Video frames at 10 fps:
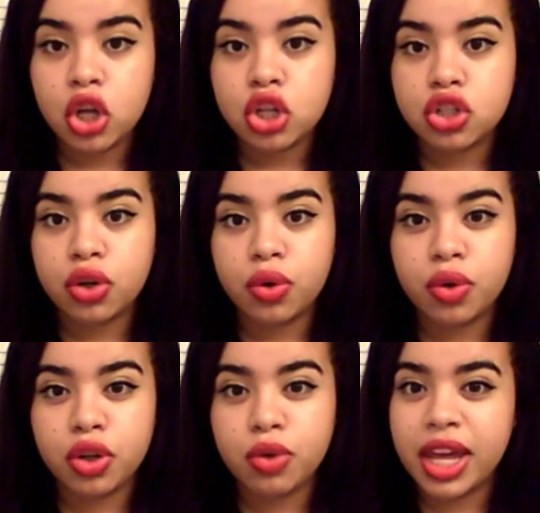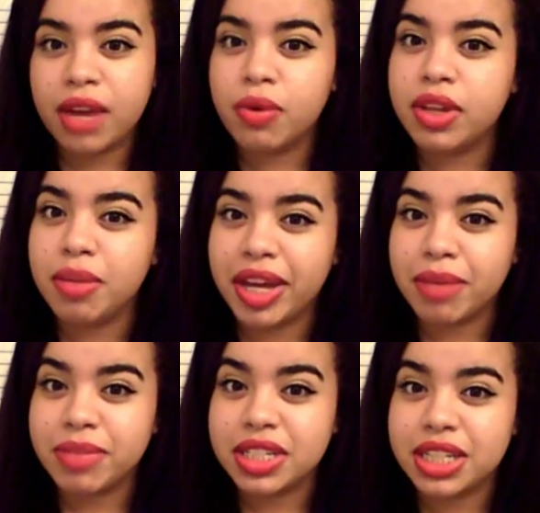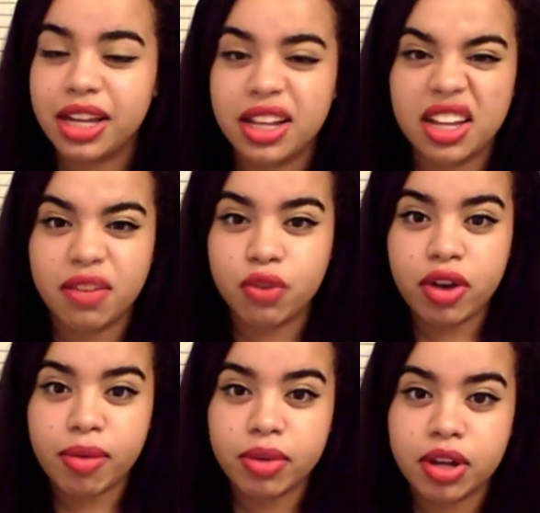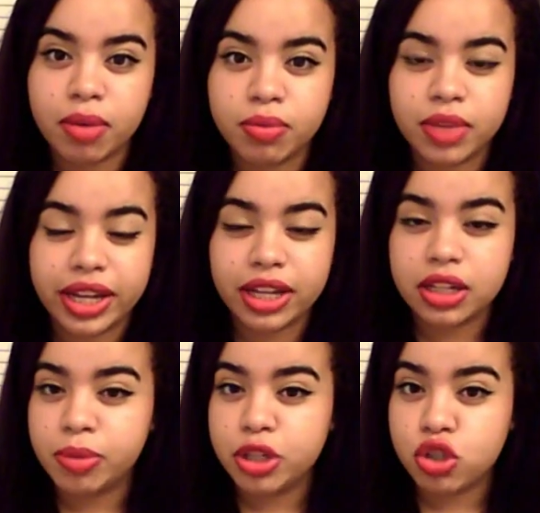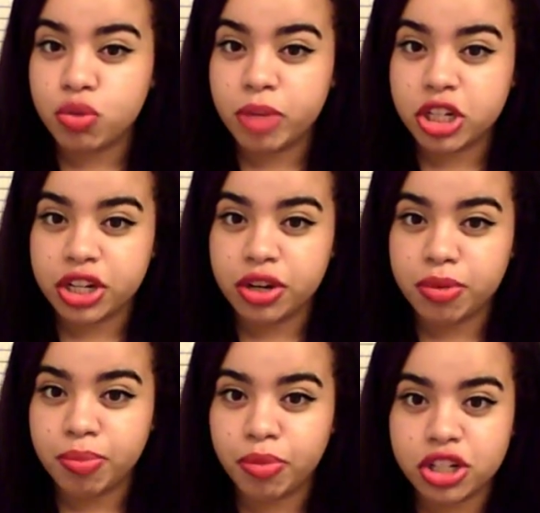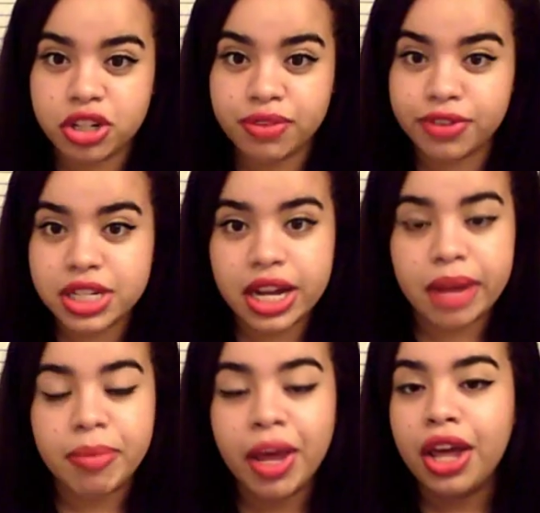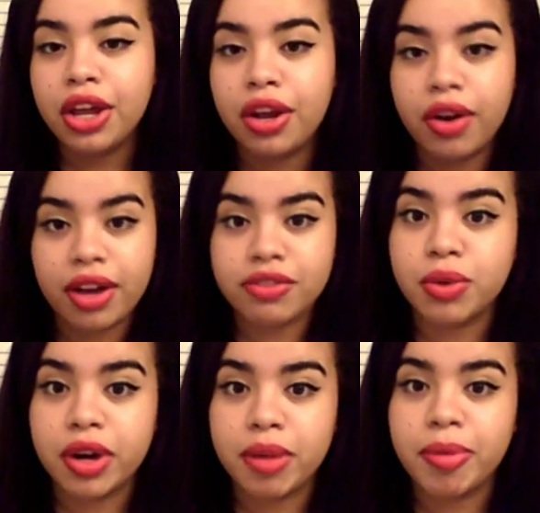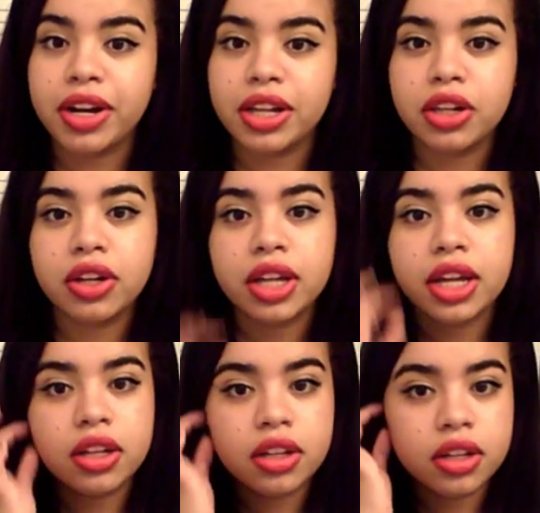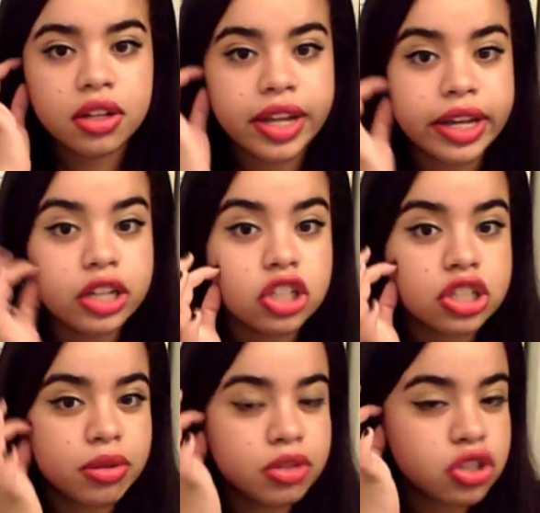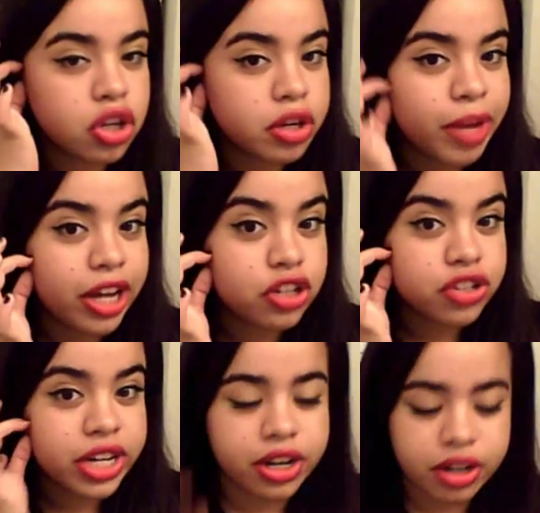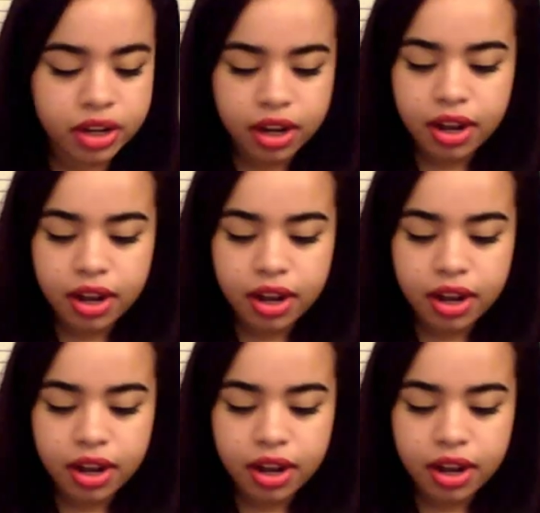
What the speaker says: so you can't really make a mistake. Like if you grab a little bit too much on your brush the first time, you don't have to worry about it looking like just a dark patch right here.